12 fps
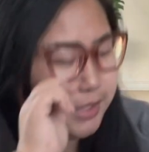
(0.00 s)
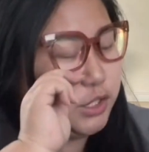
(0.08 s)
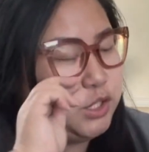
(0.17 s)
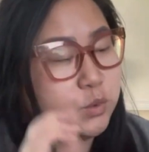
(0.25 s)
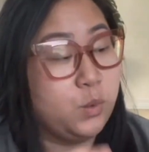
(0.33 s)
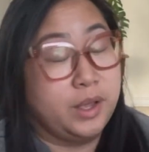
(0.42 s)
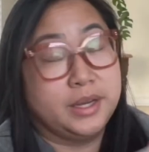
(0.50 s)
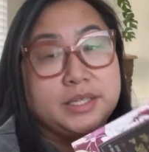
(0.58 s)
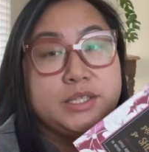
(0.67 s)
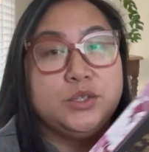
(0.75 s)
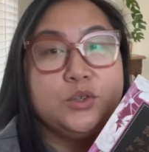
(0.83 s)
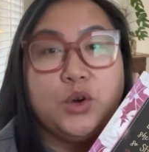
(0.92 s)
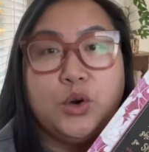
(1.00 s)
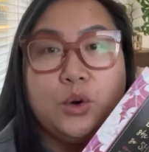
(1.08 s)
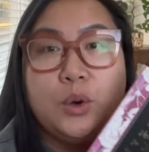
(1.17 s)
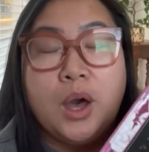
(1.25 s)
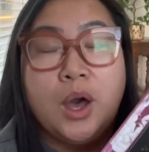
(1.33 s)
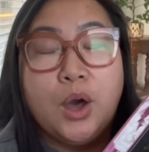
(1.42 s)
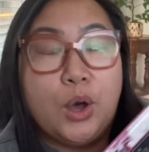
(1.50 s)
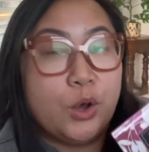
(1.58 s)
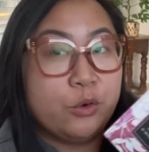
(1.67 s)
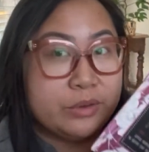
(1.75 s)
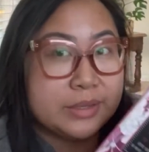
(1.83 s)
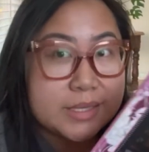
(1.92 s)
just wanted to go
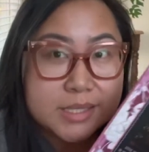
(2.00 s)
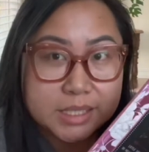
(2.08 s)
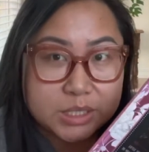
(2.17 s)
over this